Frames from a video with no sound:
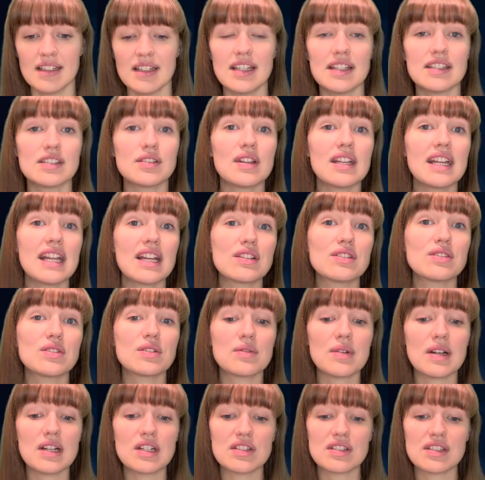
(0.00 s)
So they answer
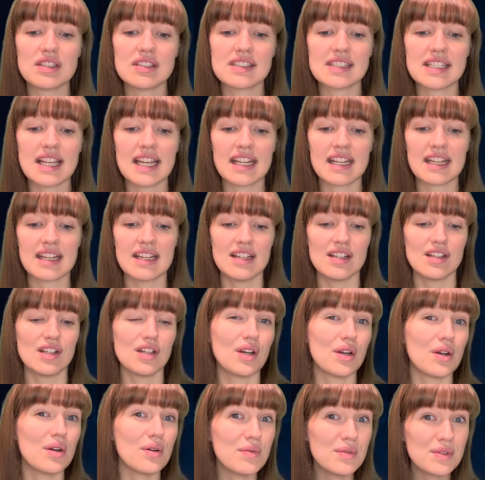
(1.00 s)
questions like,
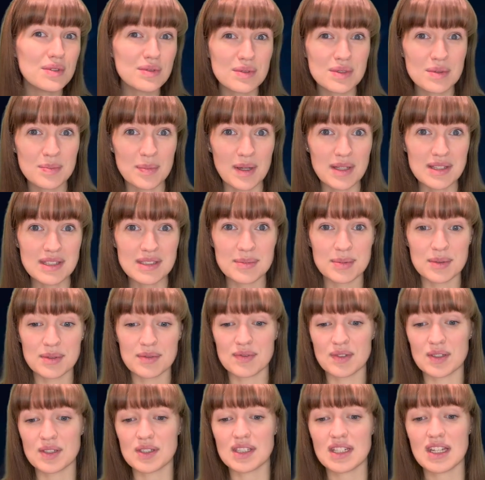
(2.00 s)
who is responsible
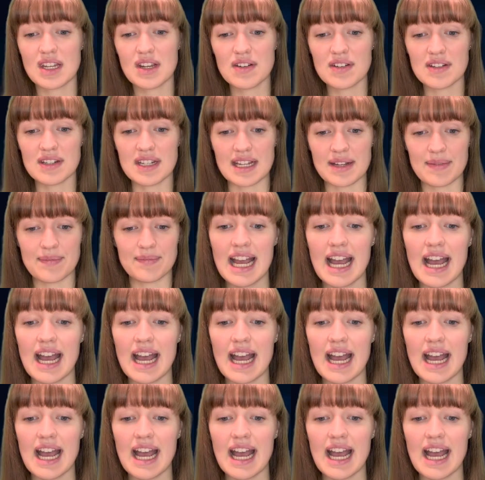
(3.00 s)
for security?